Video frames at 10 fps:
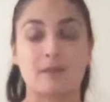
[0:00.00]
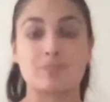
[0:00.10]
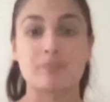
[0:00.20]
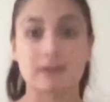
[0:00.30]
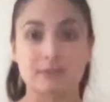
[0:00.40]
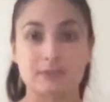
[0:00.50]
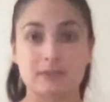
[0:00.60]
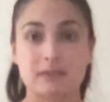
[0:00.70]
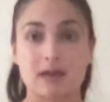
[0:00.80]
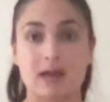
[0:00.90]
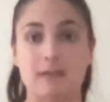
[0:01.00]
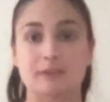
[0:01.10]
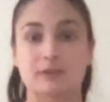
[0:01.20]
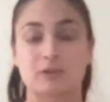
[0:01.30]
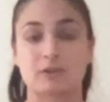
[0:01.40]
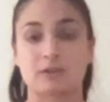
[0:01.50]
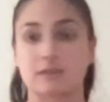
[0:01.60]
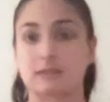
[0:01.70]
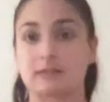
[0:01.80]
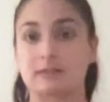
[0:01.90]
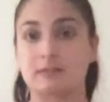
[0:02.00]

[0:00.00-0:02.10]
muscles of the eyes are connected to the